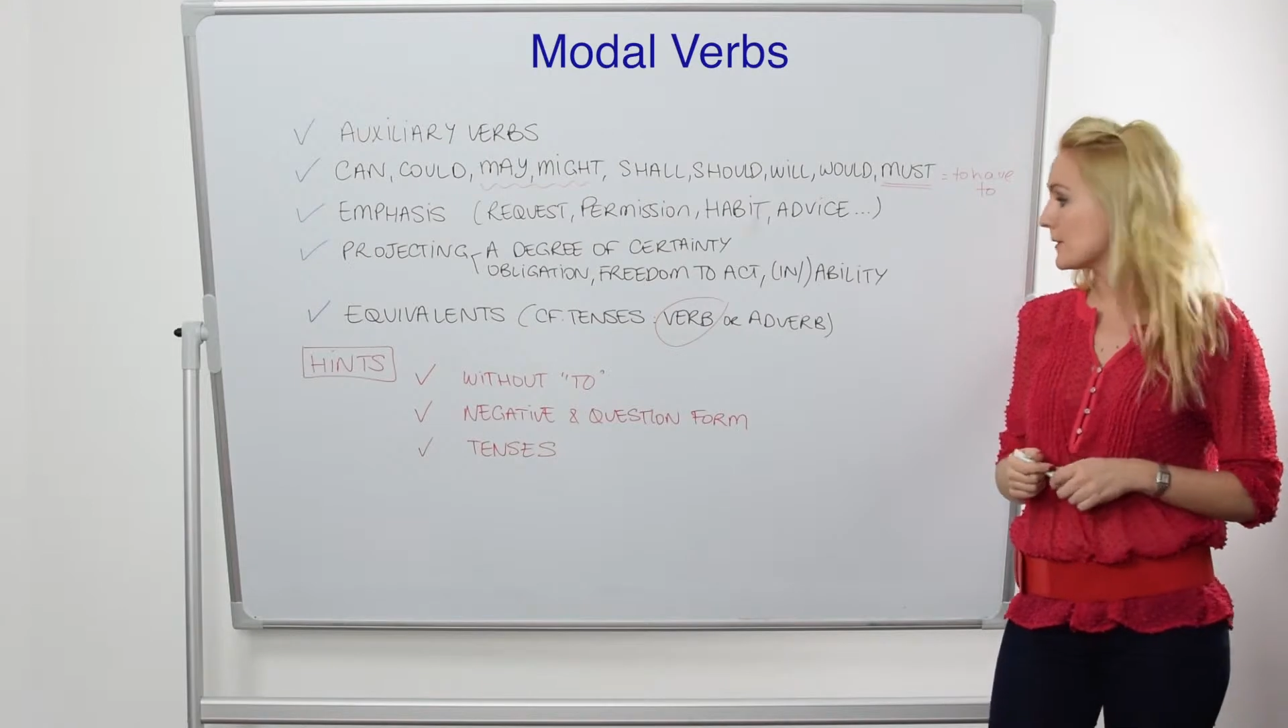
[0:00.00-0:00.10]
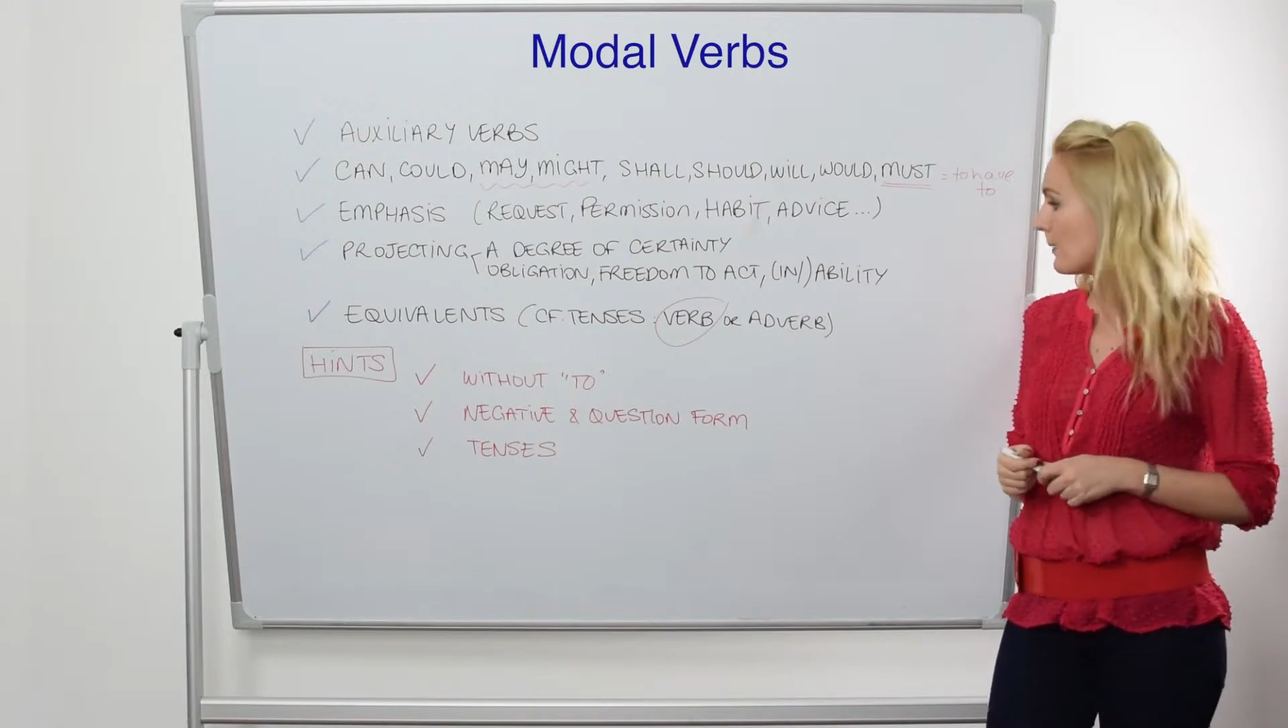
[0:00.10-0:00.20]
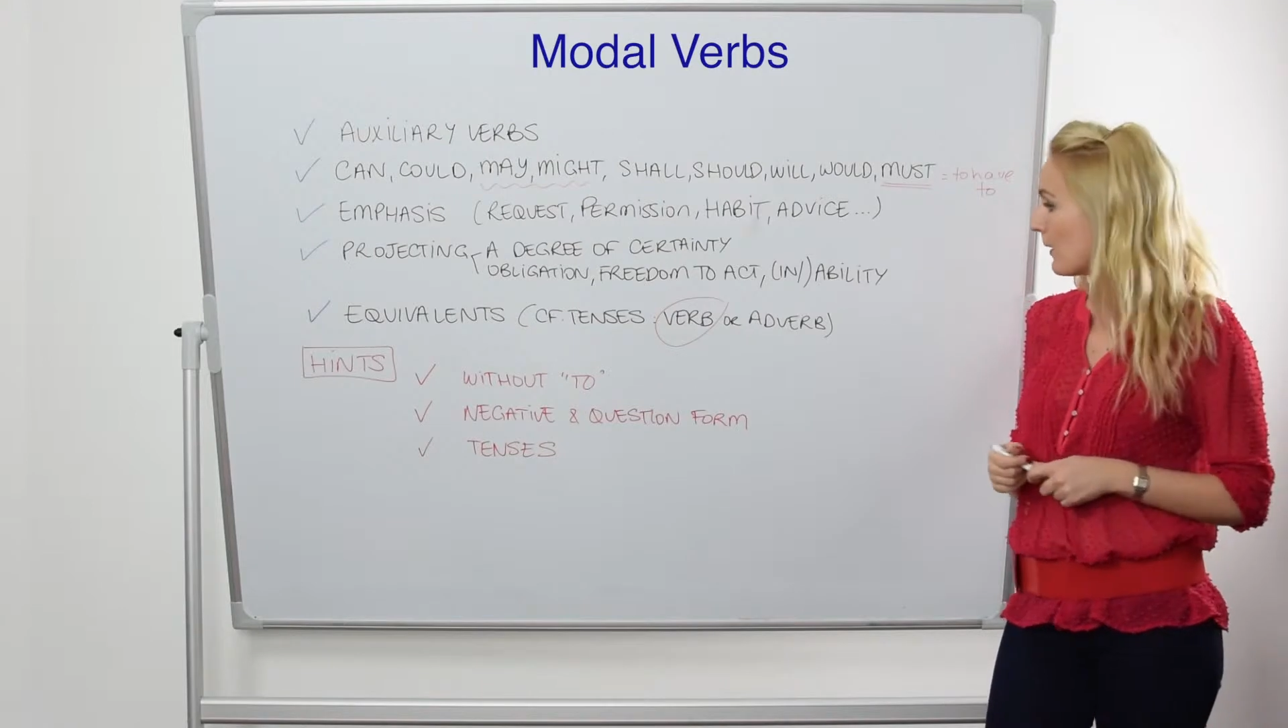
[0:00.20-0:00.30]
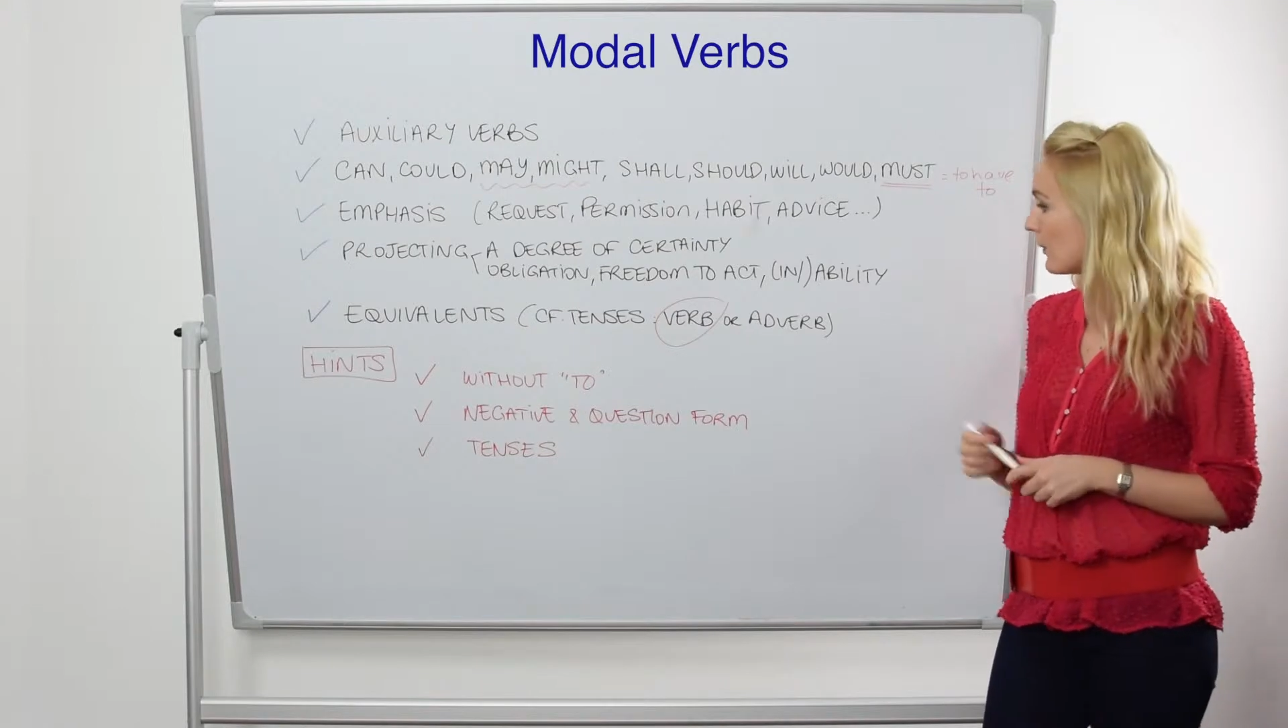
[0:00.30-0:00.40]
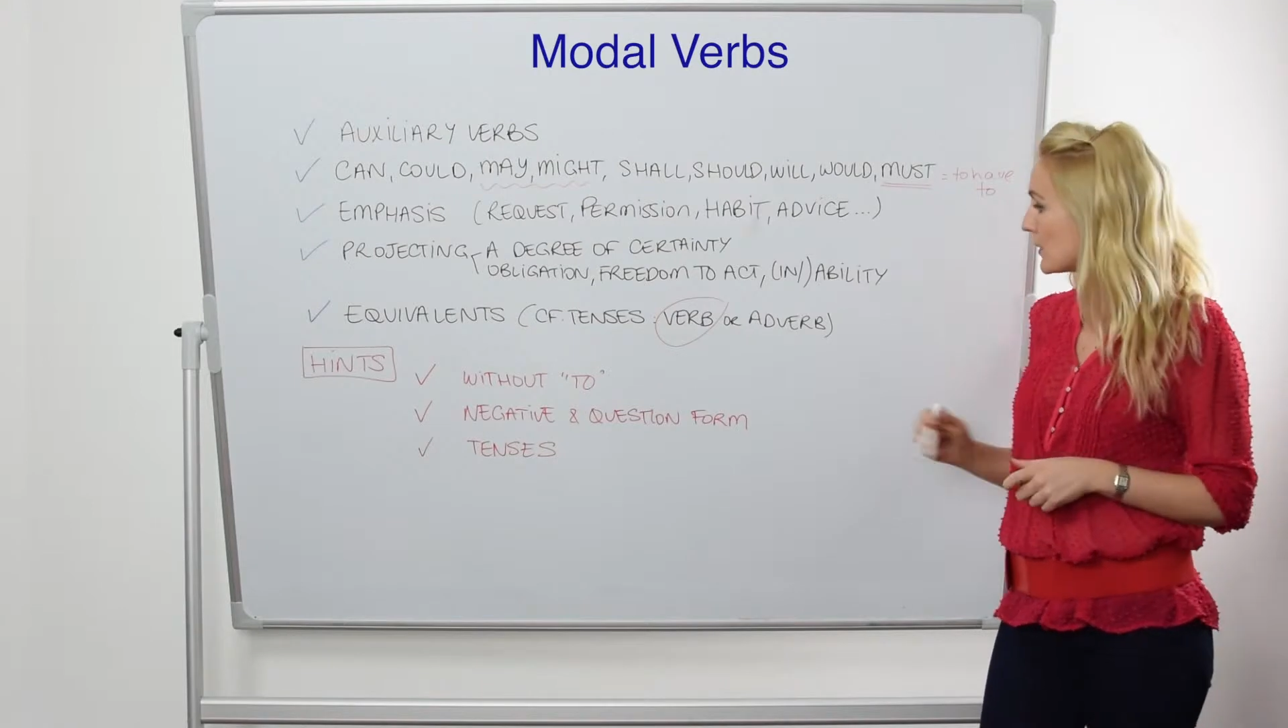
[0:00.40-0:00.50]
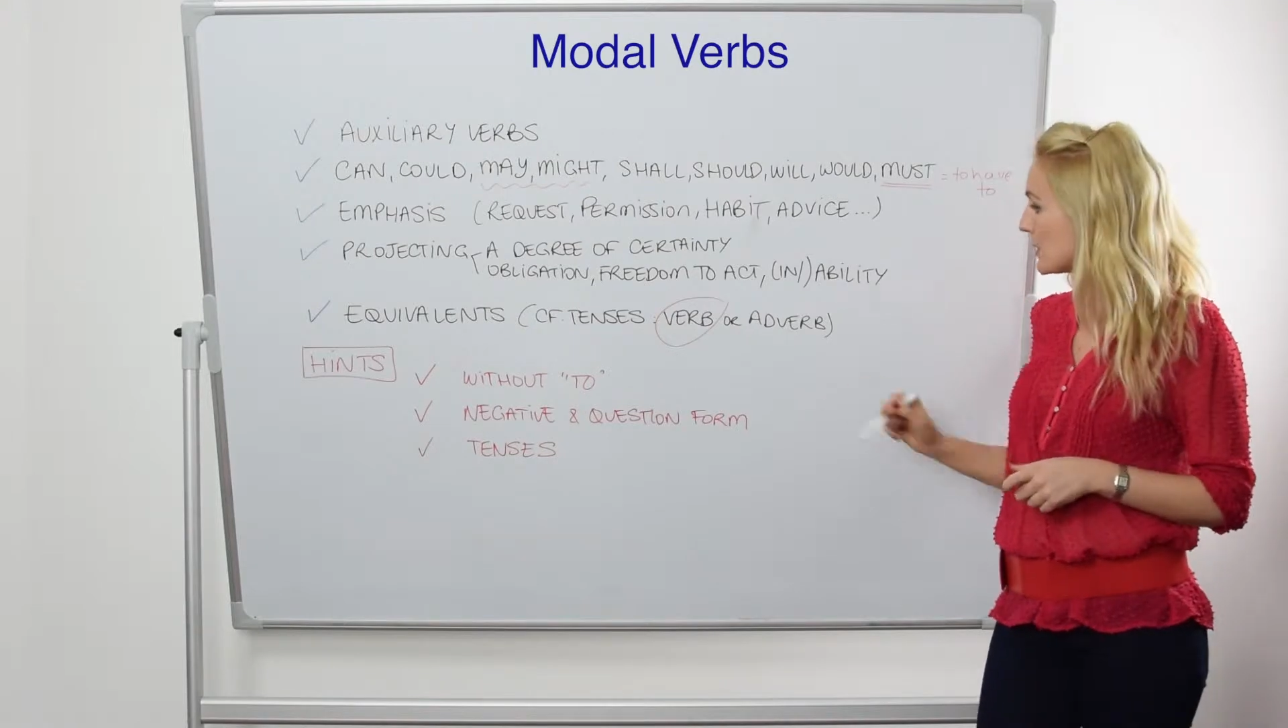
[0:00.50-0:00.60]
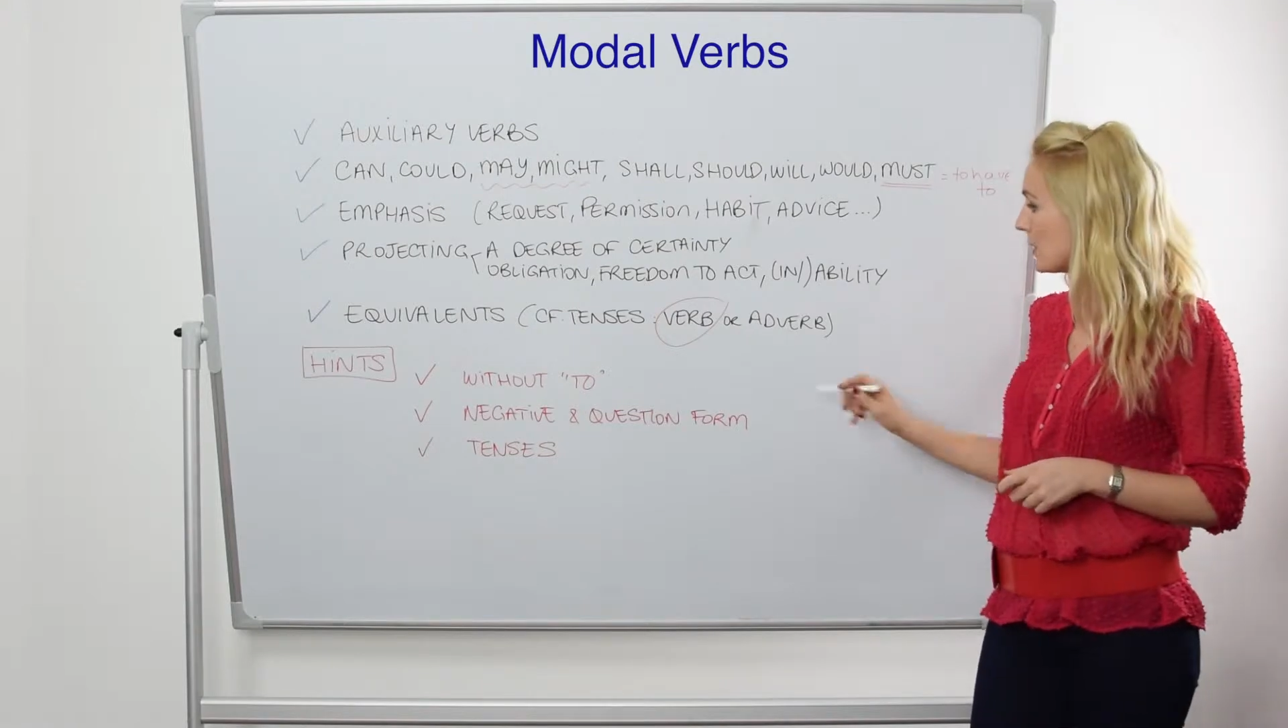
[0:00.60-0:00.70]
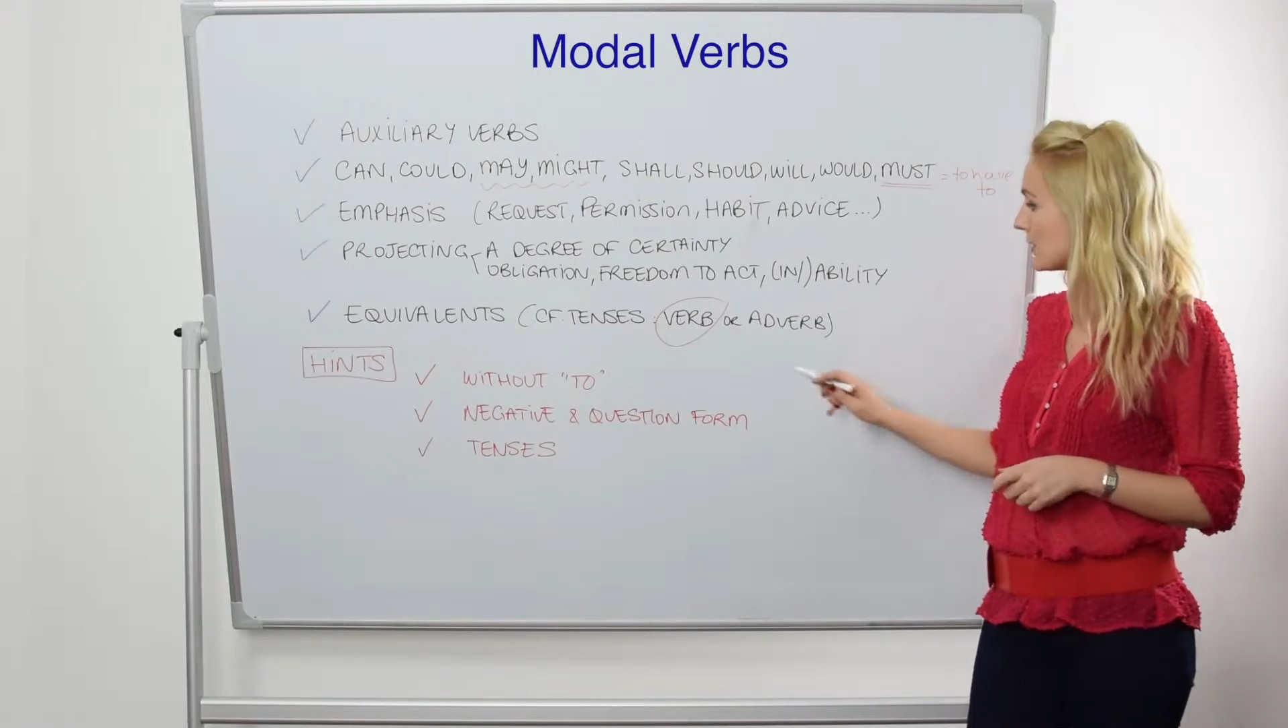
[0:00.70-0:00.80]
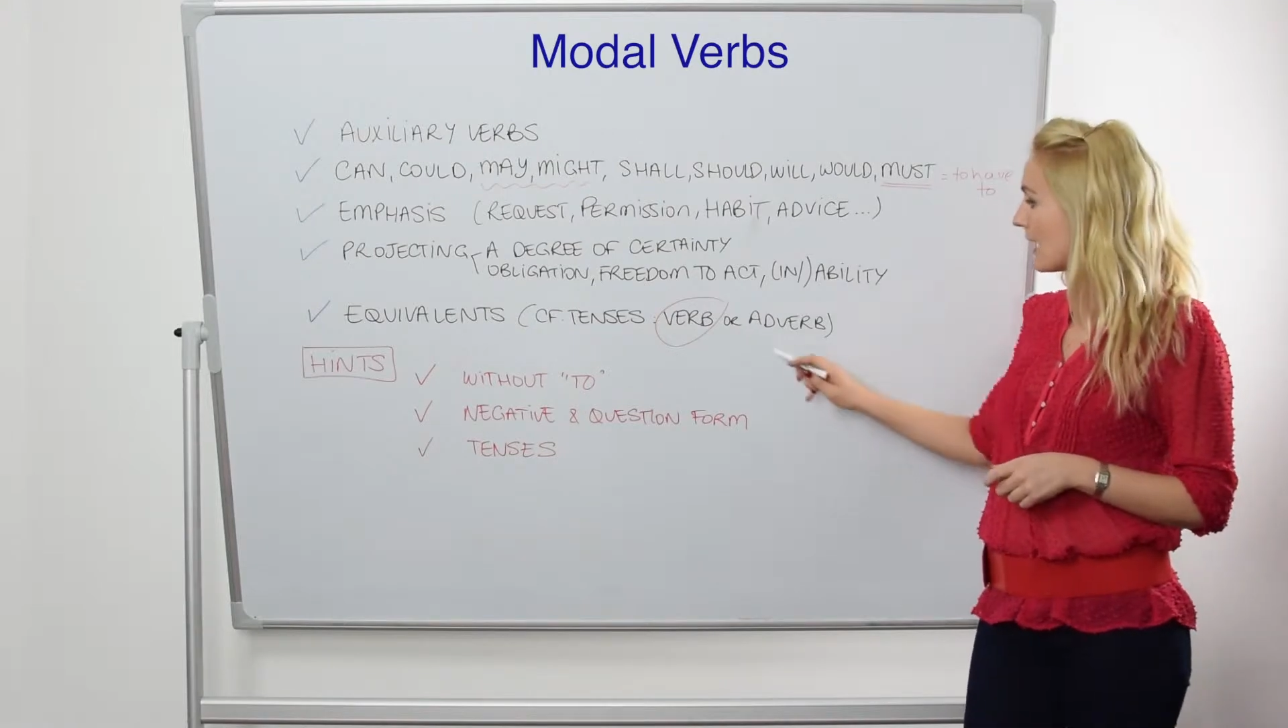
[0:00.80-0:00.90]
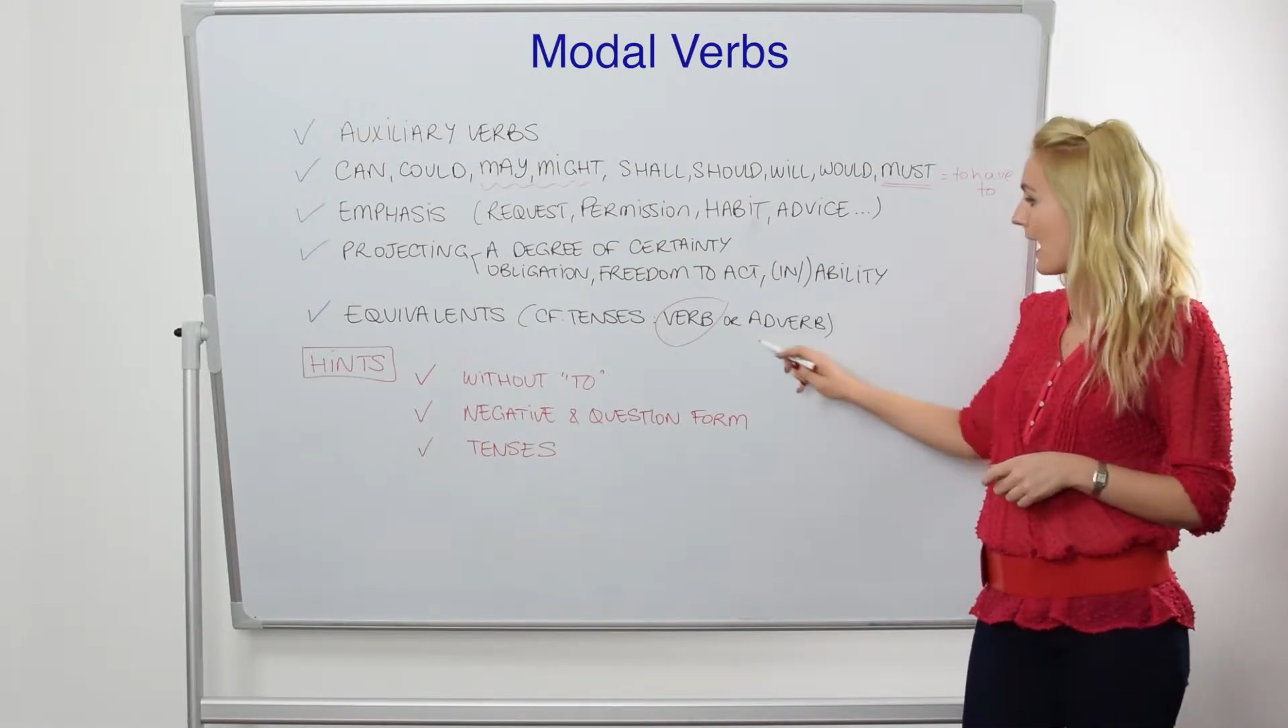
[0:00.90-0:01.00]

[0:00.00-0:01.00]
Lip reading: so I might want to use an